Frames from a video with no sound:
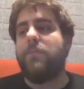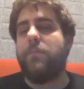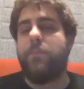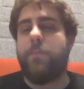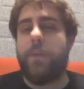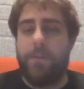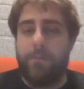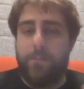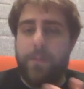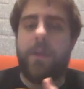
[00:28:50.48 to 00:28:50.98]

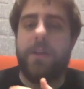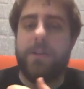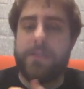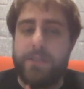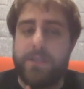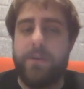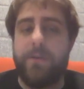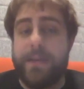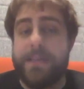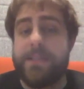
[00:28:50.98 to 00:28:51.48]
but
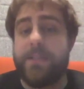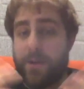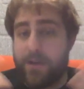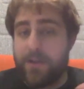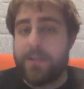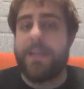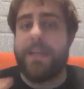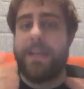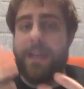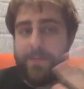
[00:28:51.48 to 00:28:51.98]
also is
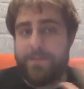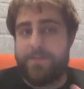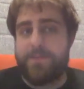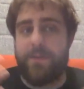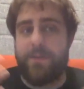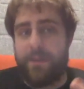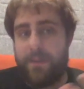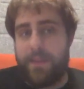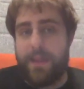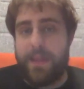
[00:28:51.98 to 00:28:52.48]
early enough
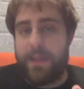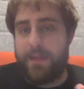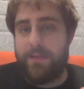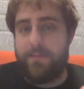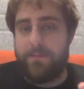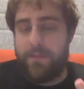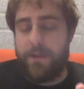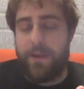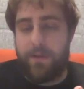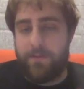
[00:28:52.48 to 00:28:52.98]
so that they
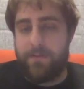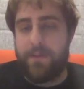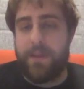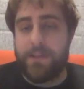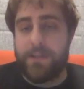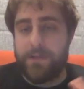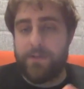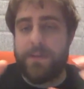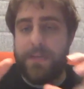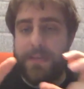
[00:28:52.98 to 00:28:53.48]

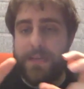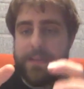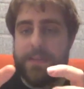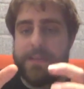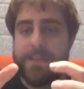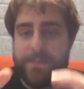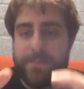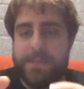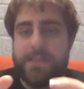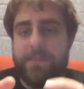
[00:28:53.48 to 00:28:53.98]
do need the
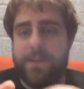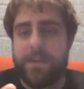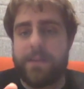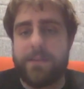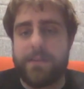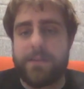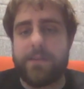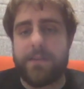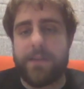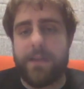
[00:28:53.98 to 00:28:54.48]
specific
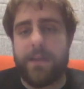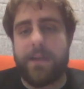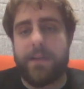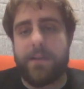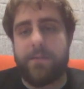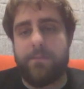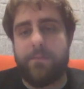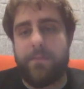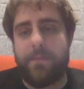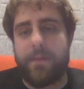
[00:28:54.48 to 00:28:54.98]

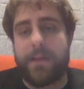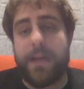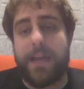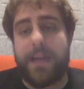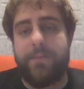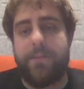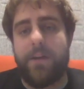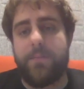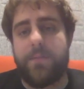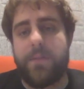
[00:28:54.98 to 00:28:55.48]
kind
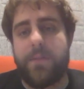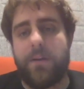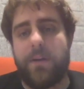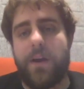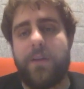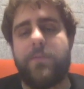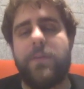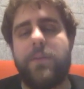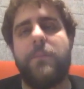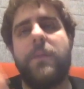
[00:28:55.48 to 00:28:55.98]
of help that you're
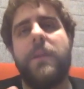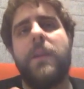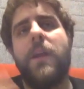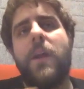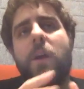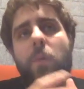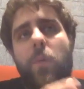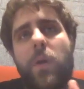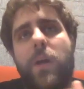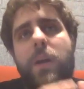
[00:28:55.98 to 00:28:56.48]
offering. But
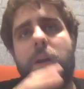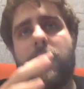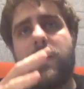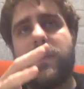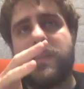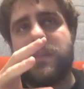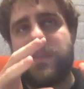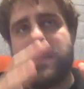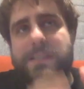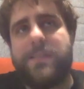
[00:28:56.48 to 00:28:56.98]
what are the
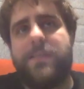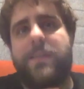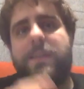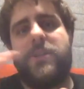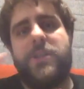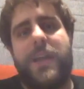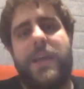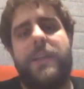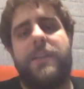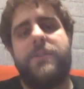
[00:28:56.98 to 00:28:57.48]
specific
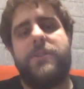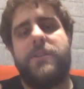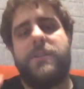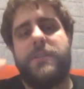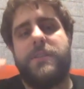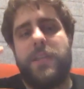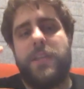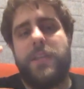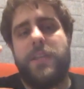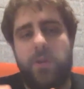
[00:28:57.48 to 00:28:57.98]
challenges
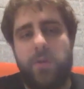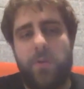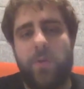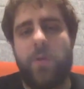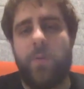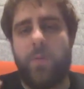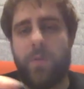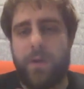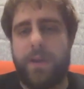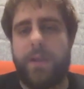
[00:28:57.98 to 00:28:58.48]
that
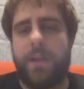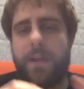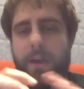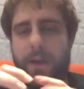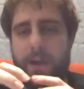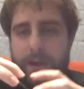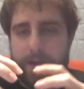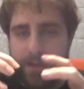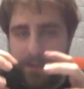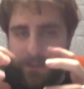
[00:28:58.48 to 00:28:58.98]
you're working
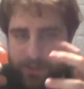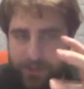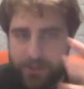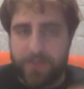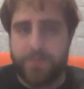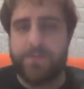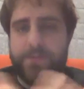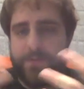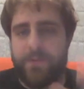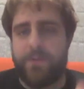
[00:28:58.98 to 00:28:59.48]
on in
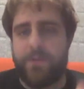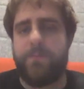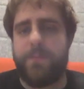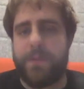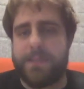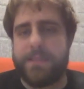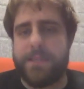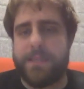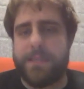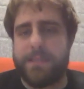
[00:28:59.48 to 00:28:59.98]
terms of your
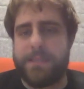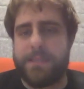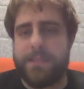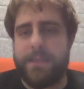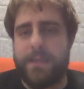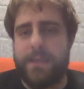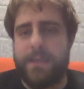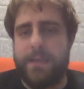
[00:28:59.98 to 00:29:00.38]
business,